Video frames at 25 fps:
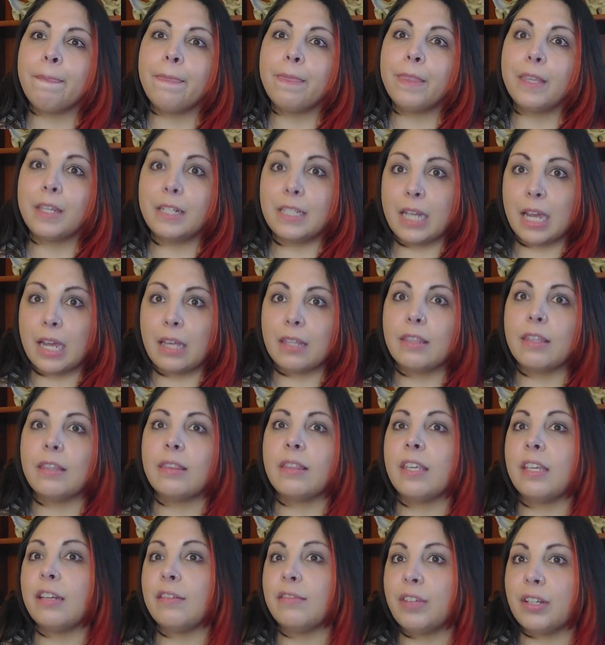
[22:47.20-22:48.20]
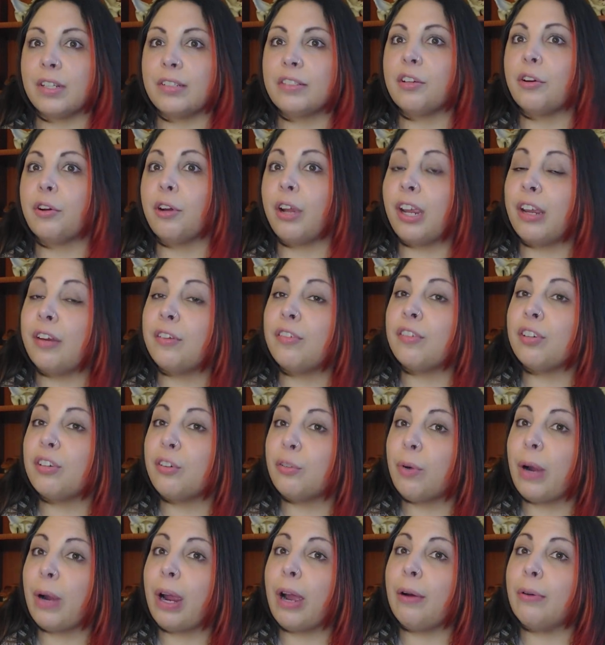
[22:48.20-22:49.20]
the death and the investigation
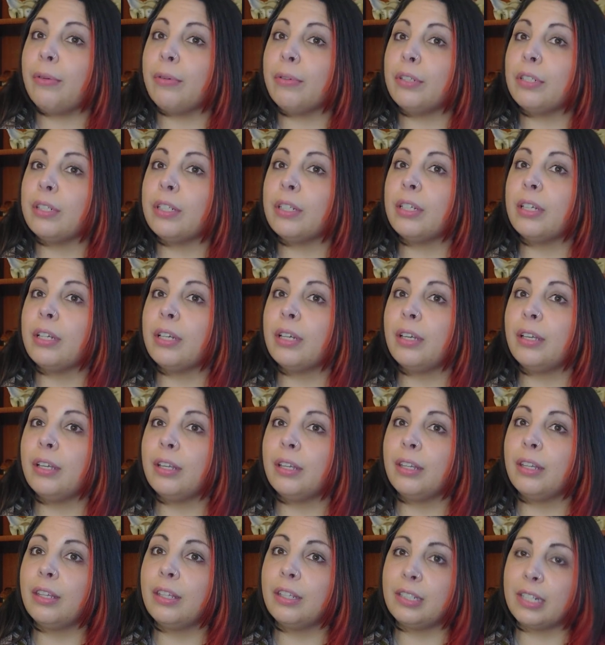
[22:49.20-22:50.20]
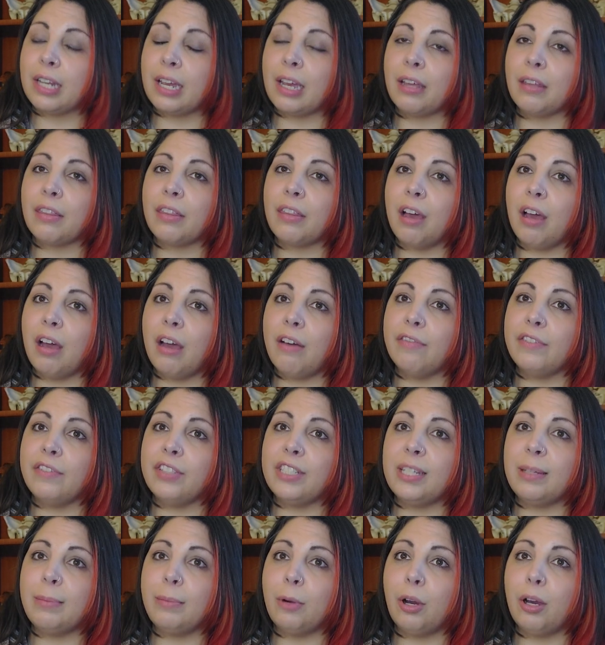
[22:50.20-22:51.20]
around the death of
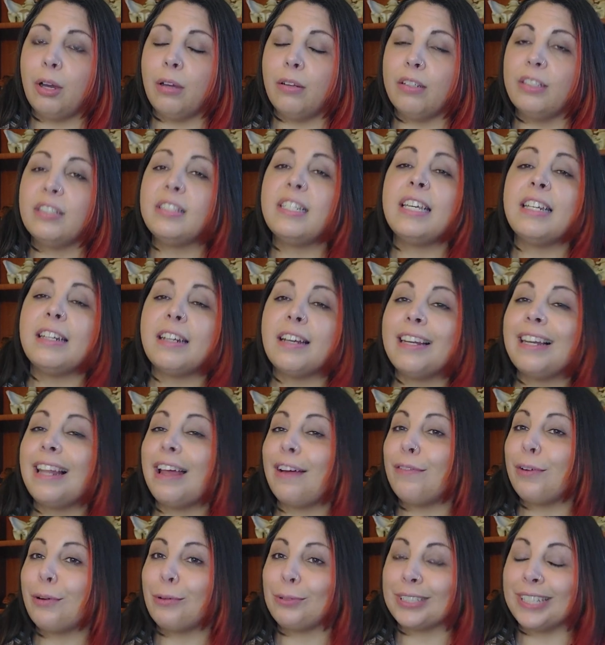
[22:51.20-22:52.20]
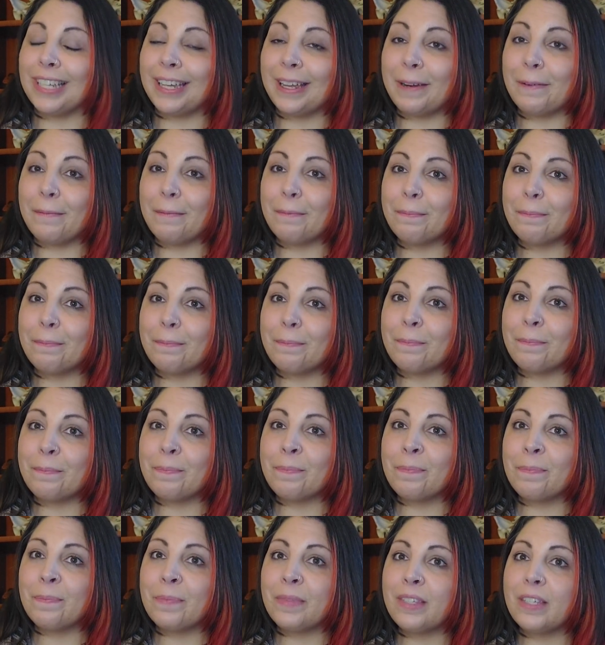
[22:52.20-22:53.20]
Tina LaFontaine
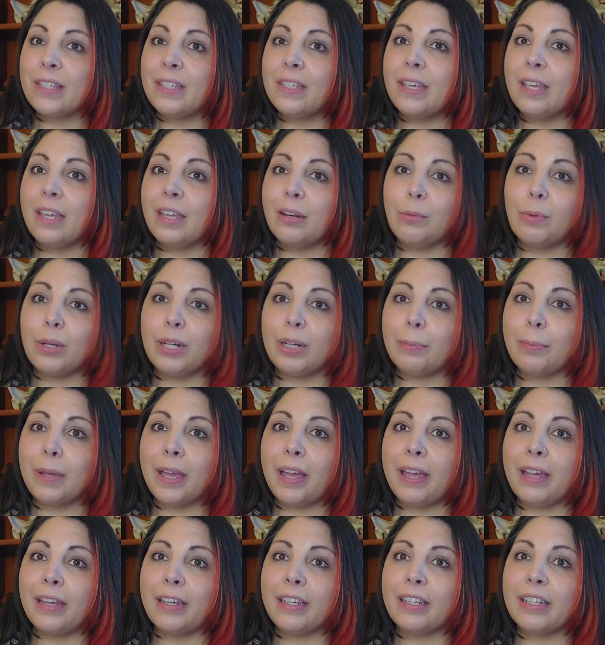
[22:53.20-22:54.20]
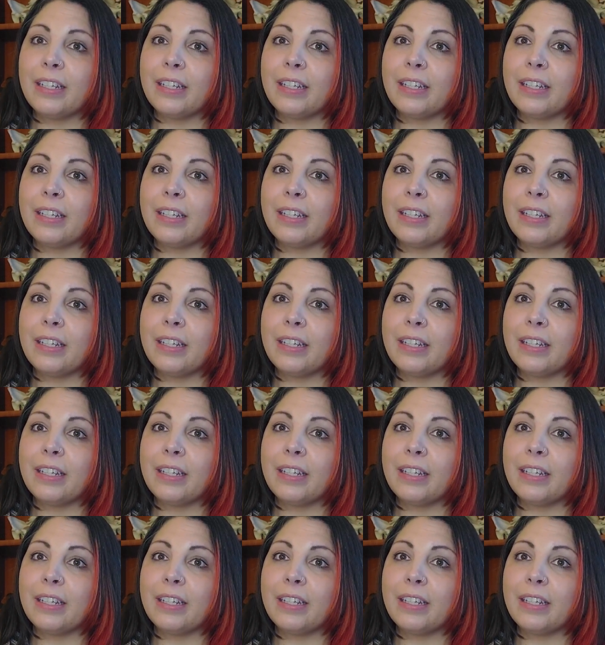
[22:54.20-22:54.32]
in Winnipeg.